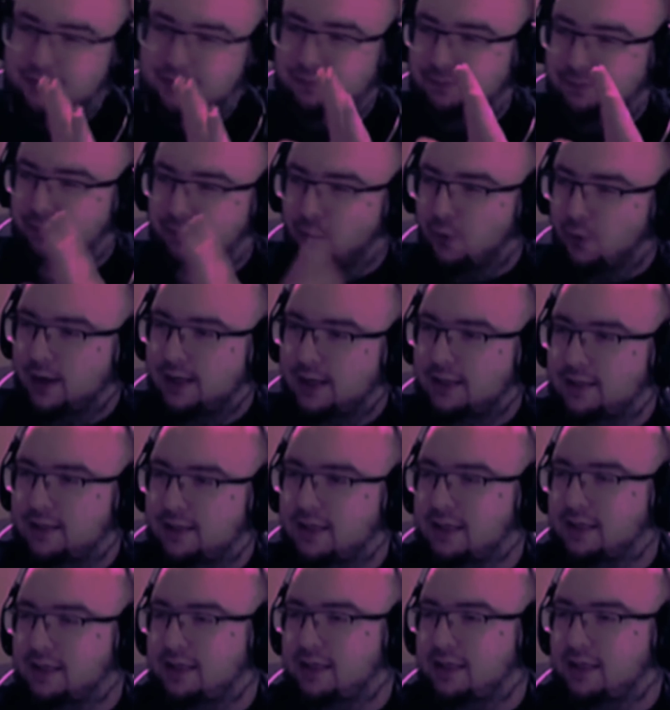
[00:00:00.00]
point
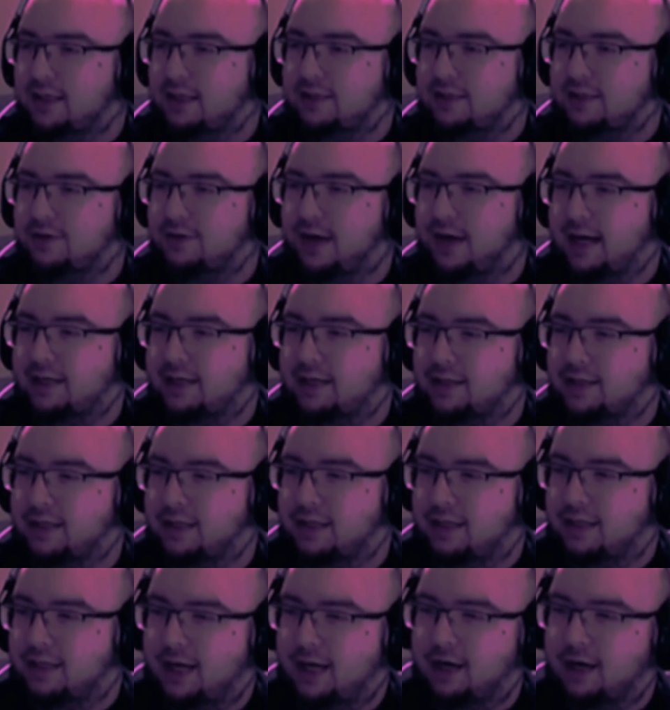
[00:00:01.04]
did you actually
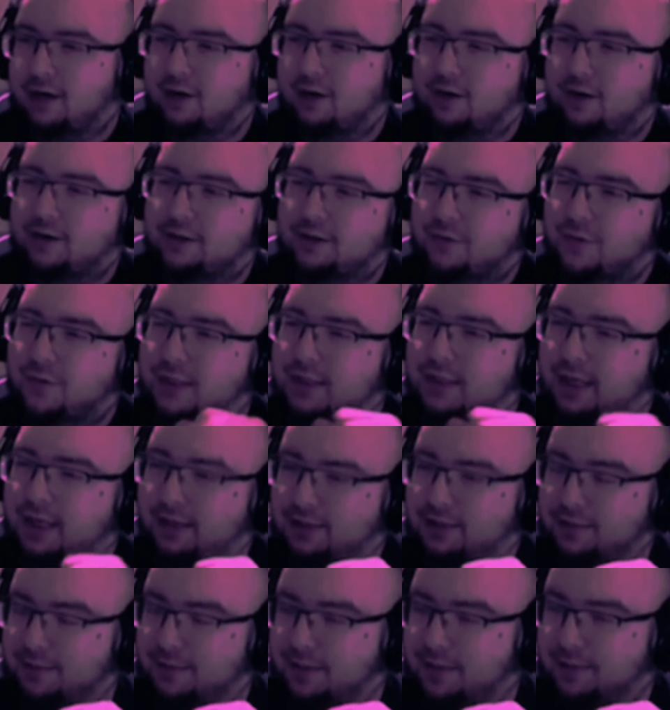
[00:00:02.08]
care to reach
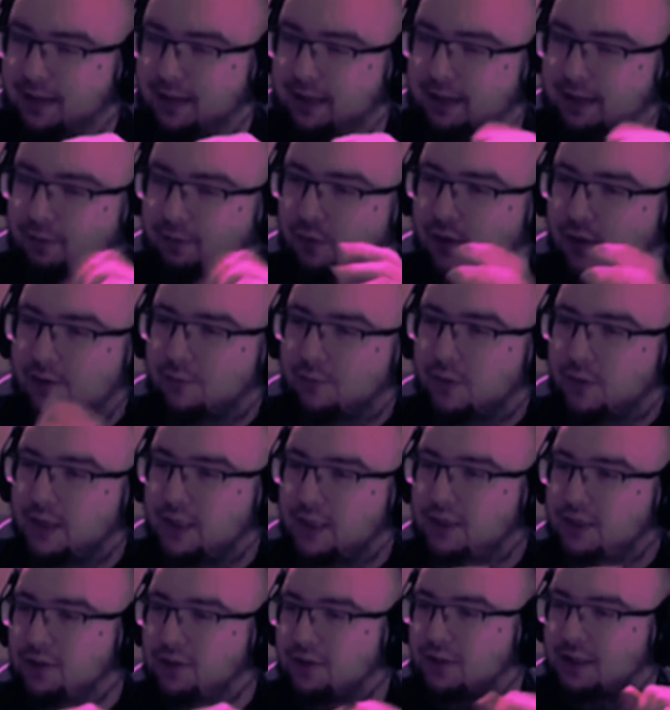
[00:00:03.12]
out to me about? Like, what
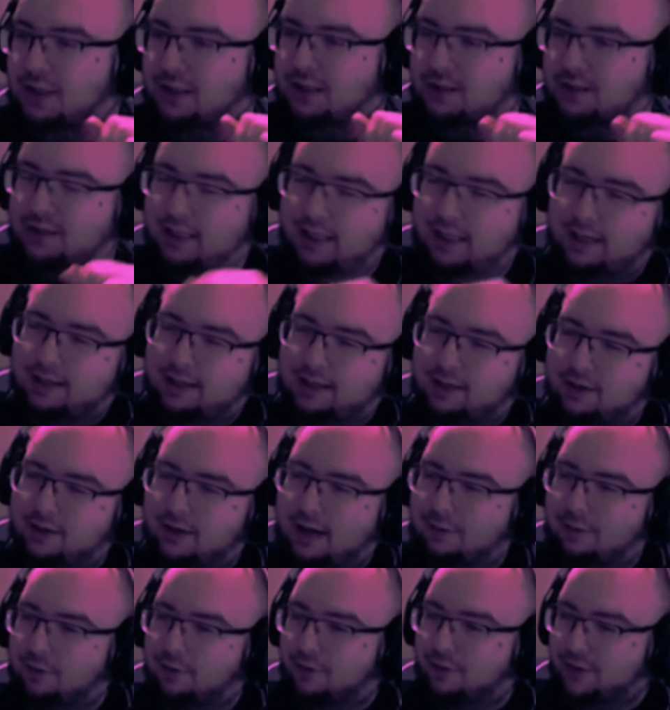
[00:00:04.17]
did you see? Just like, you know,
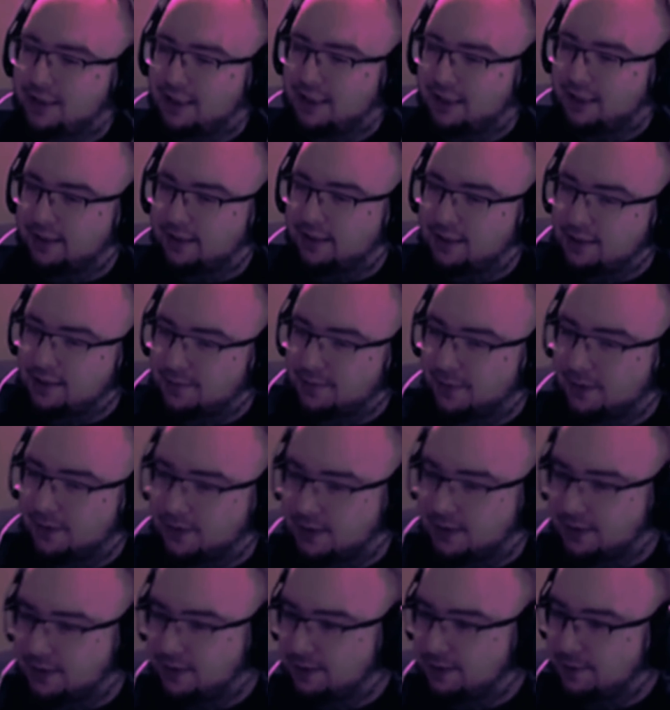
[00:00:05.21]
I want to reach out to this
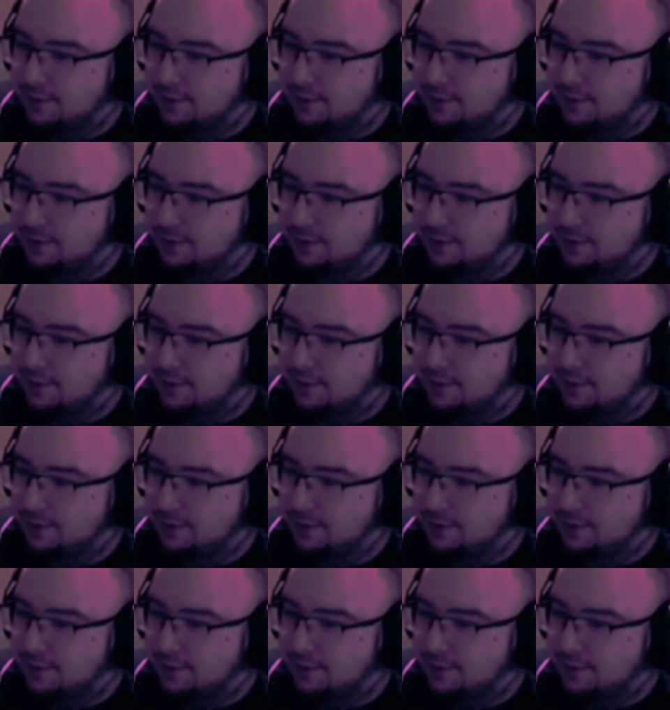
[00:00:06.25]
person.